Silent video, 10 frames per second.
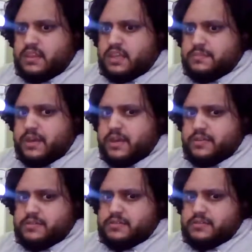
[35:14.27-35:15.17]

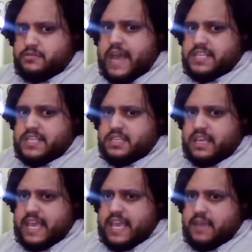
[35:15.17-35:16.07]
Mother-esque
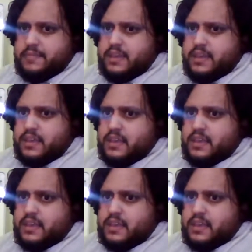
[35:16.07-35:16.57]
game.